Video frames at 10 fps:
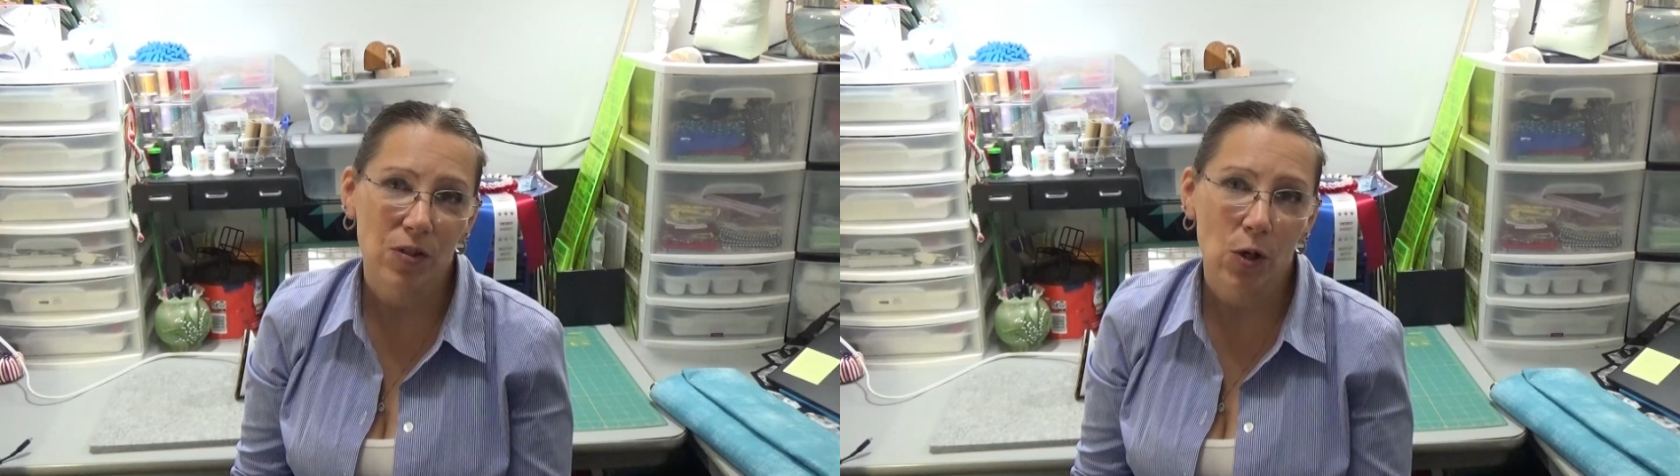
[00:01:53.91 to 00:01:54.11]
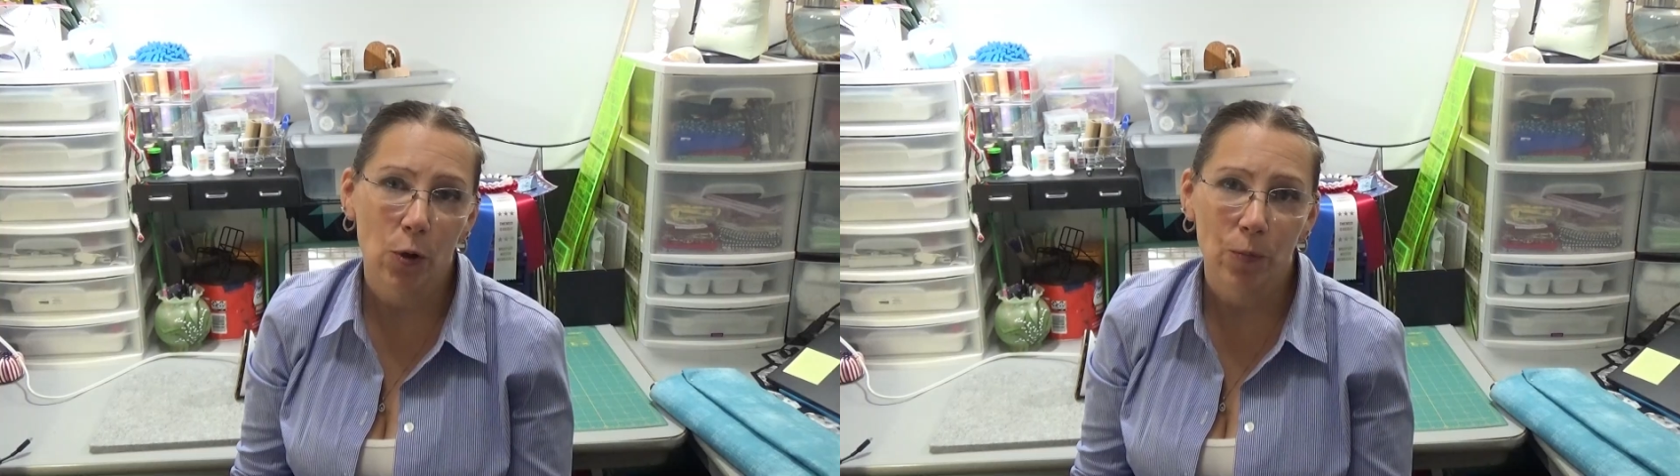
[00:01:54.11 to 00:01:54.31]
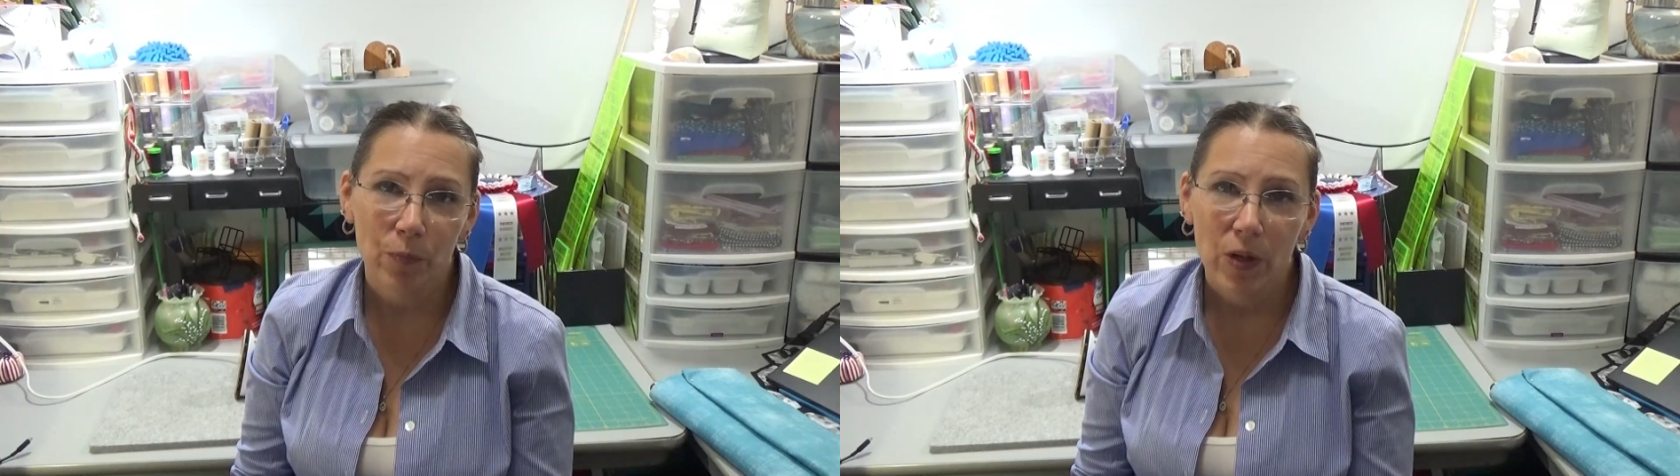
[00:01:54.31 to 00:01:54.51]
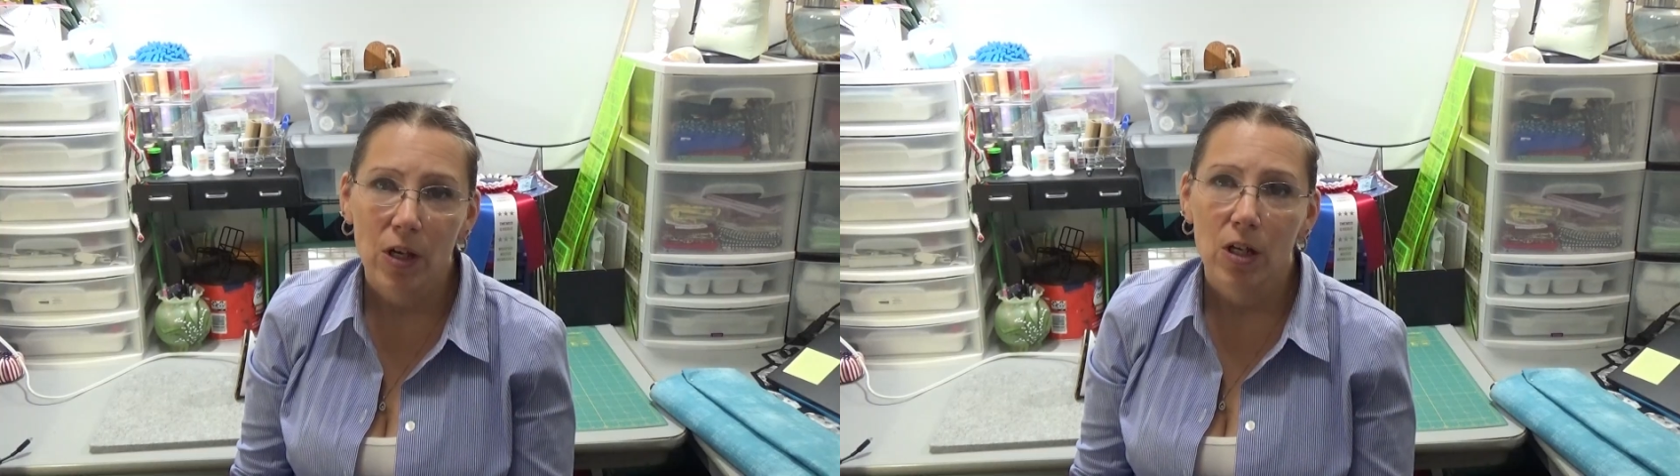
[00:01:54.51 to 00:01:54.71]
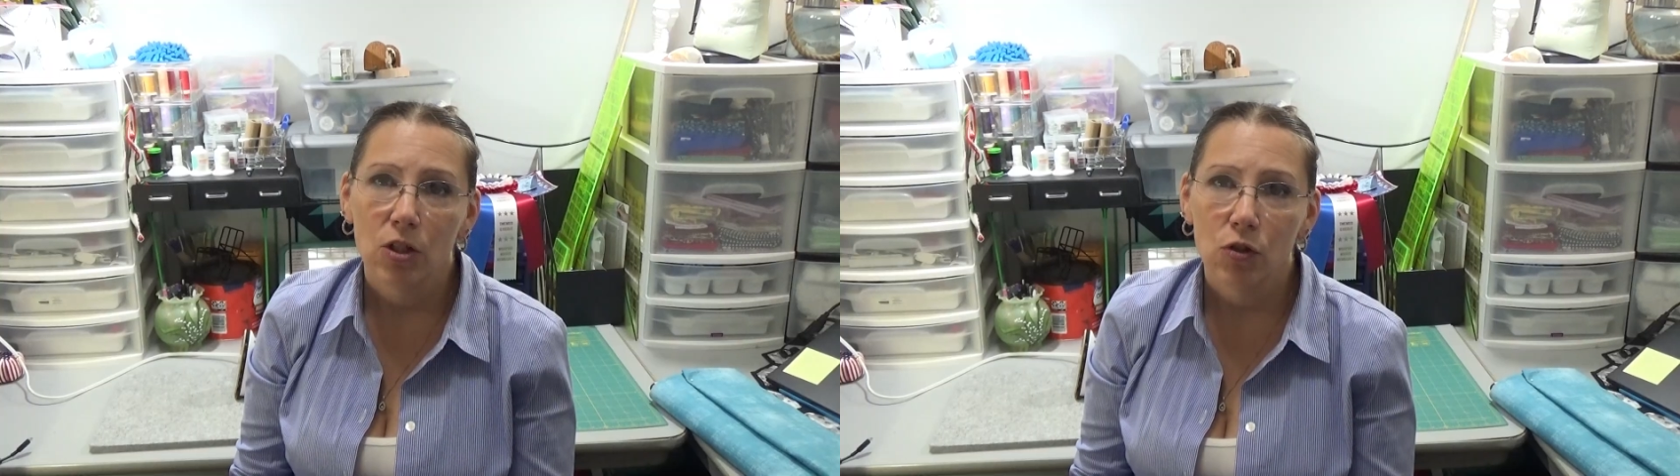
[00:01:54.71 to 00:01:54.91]
So
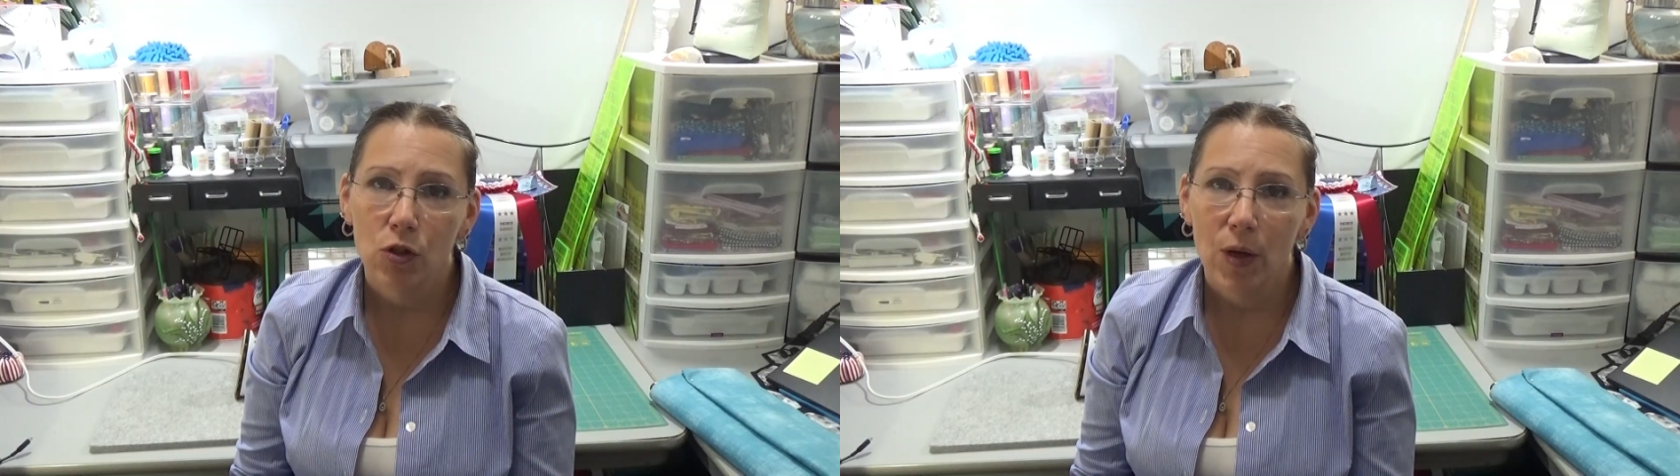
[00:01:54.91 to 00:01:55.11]
you do